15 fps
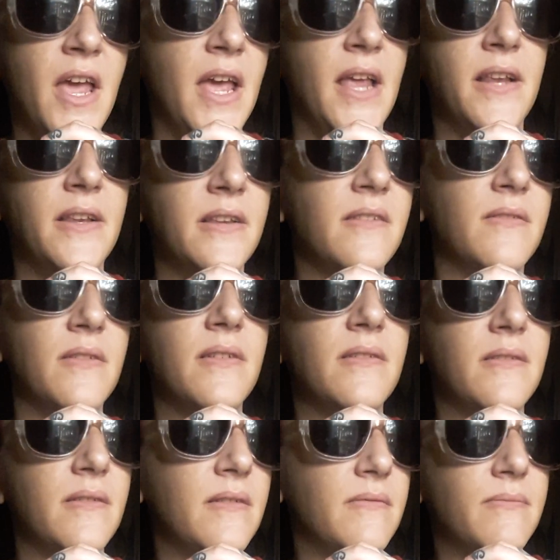in
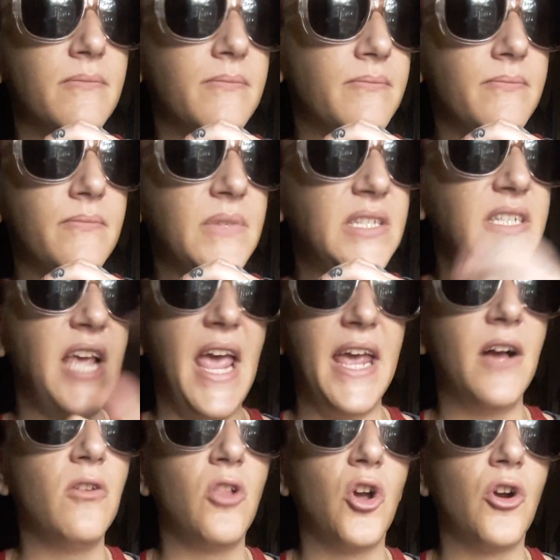
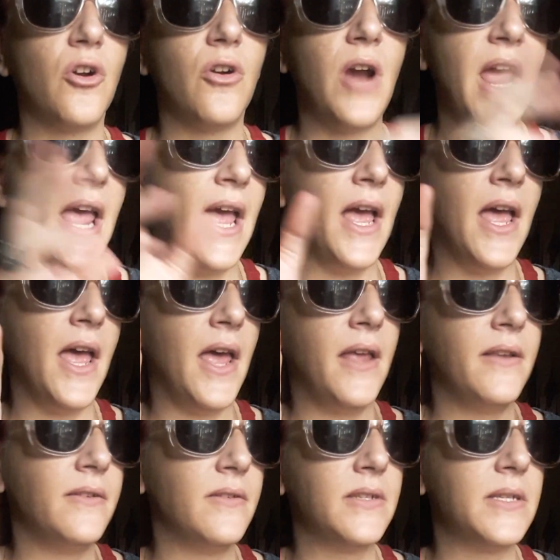Taylor
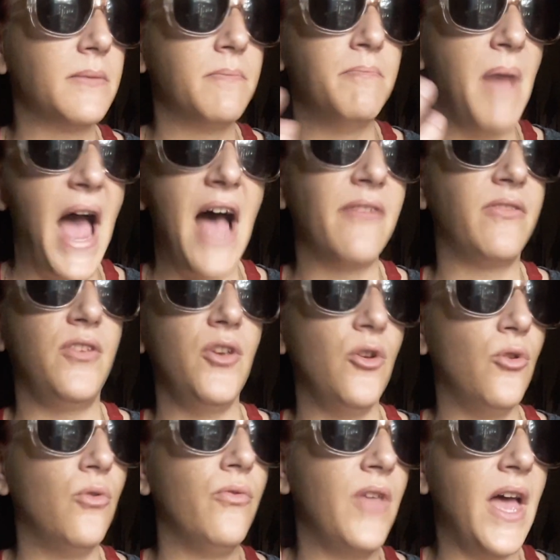and
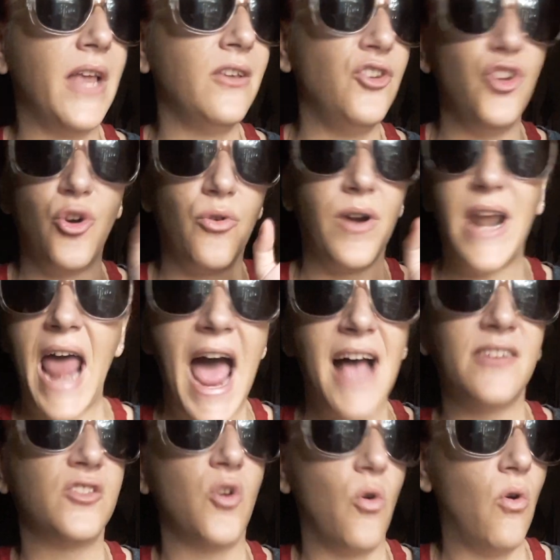Matthew, then you're an
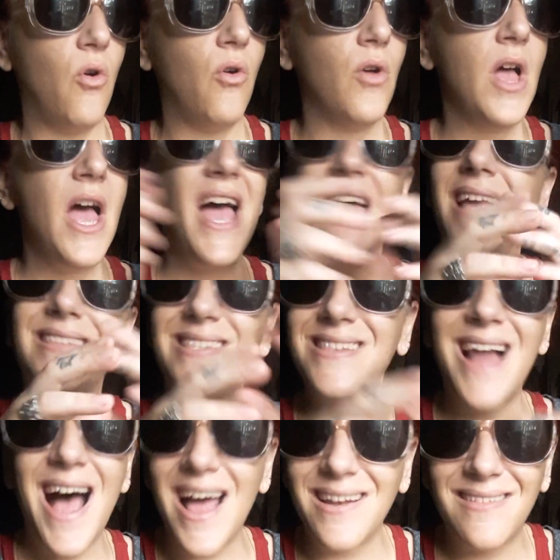asshole. It's
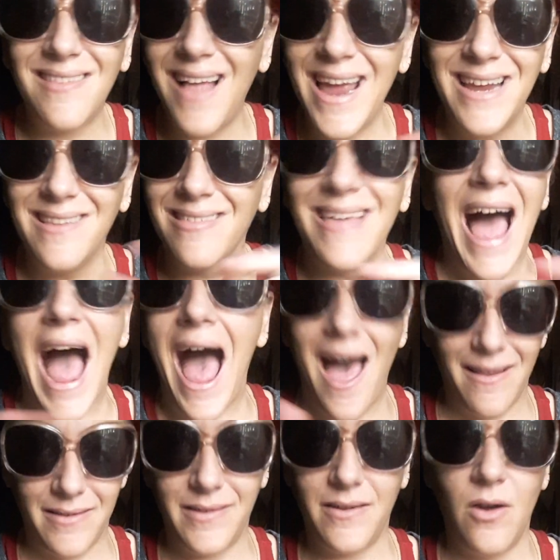not like
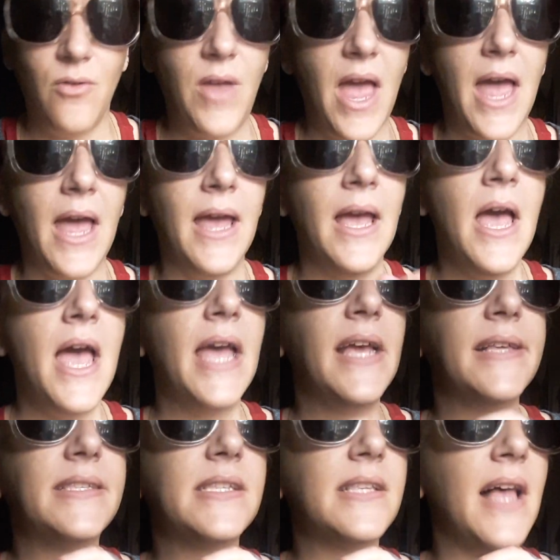that, okay?
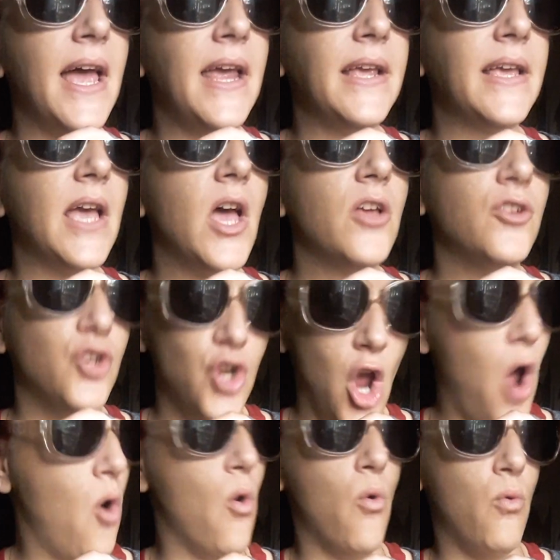It's like,
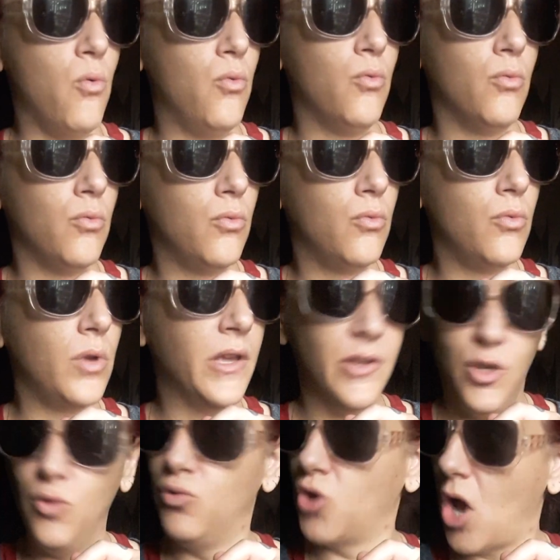yo,
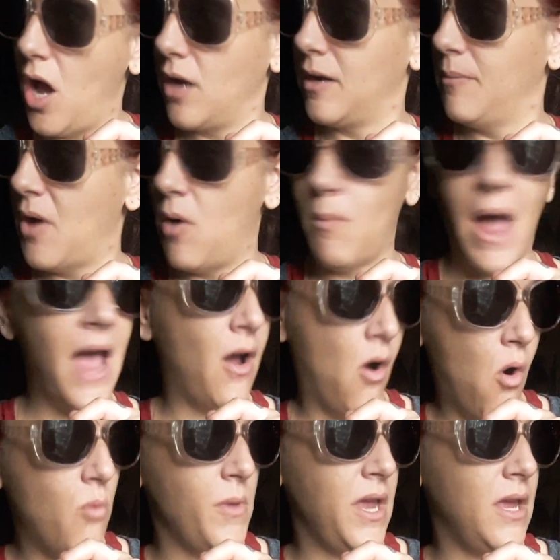you talk about my
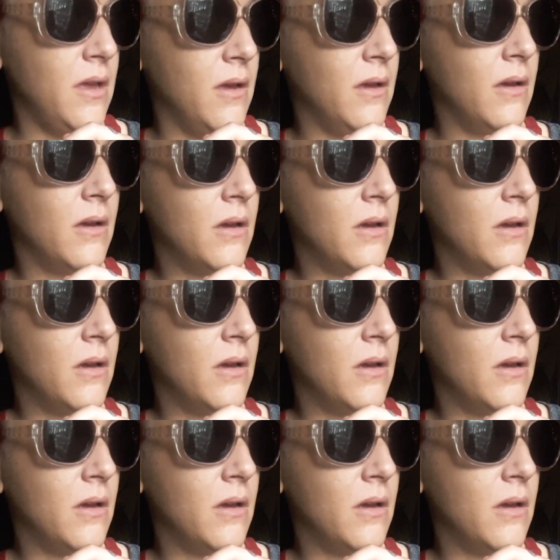homie,